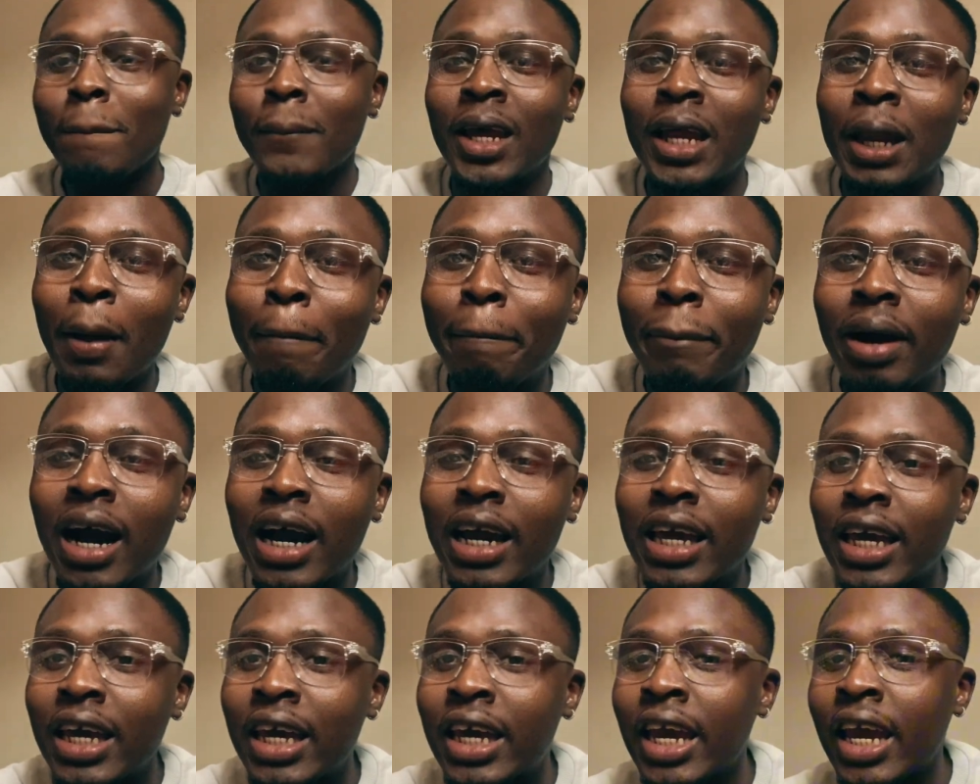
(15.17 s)
and I'm
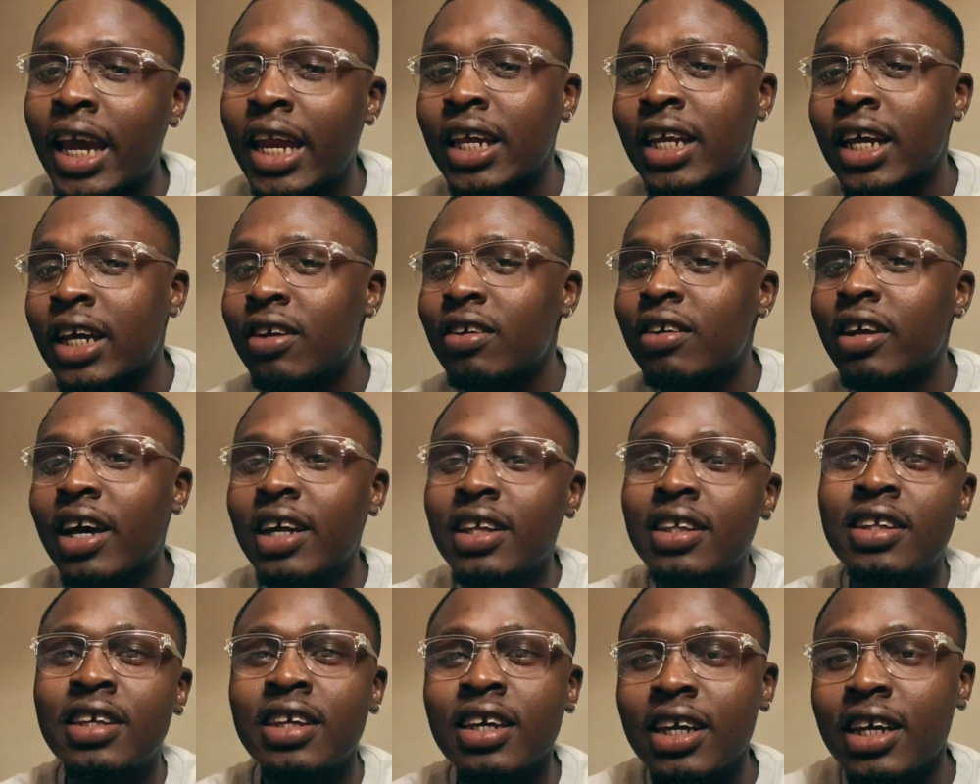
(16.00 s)
back again in
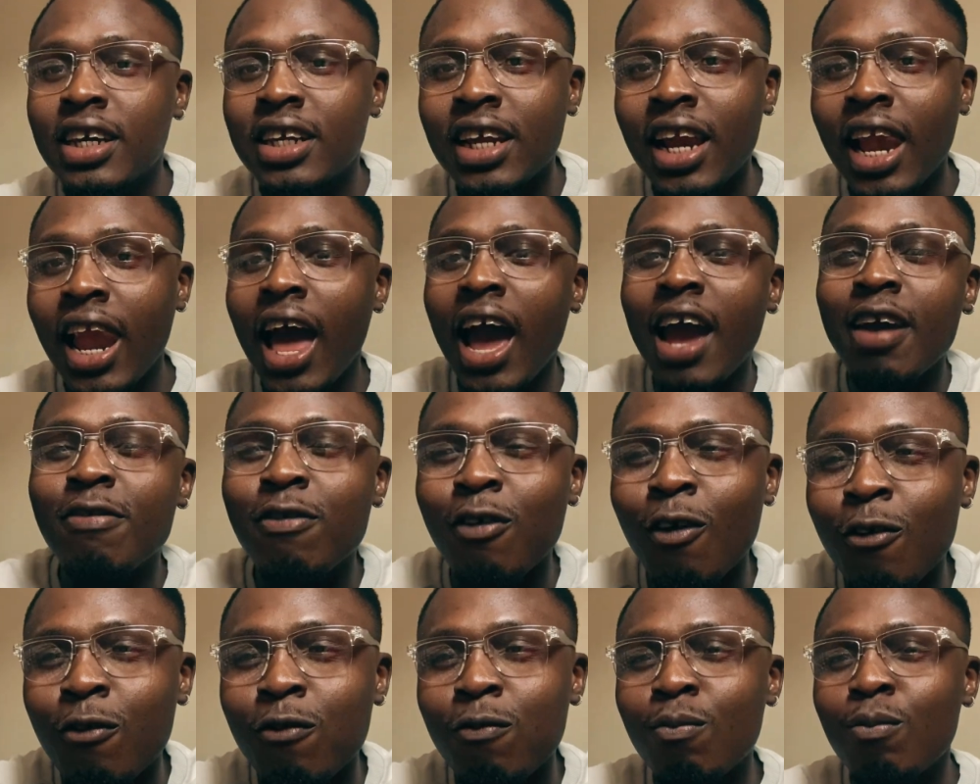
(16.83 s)
another day in the life
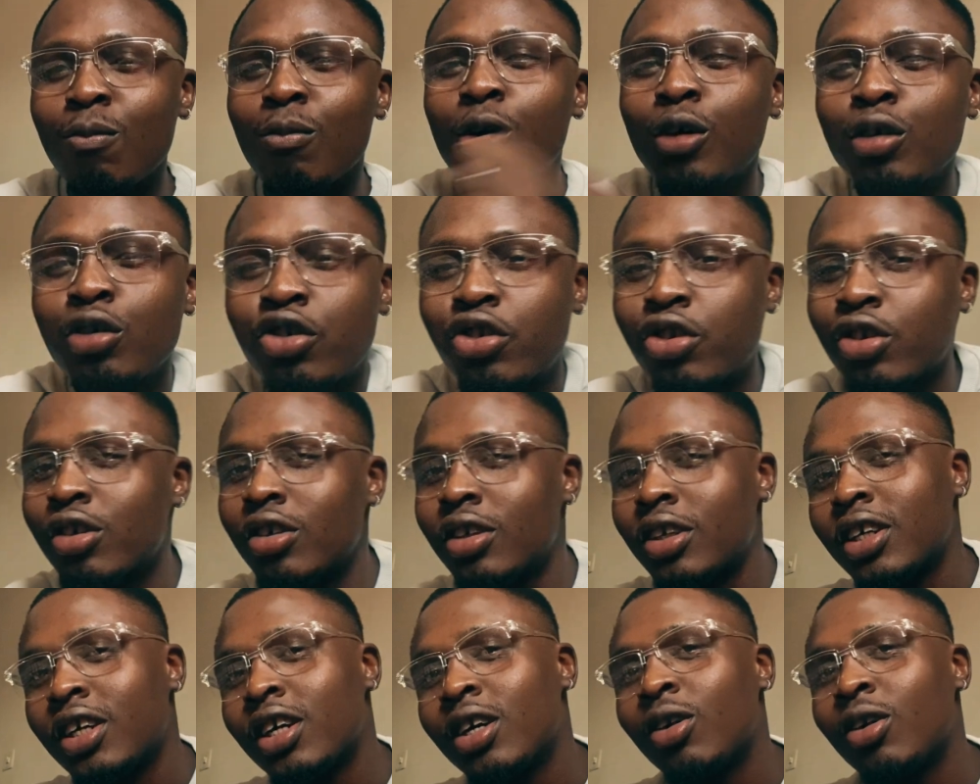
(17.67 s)
of Motion.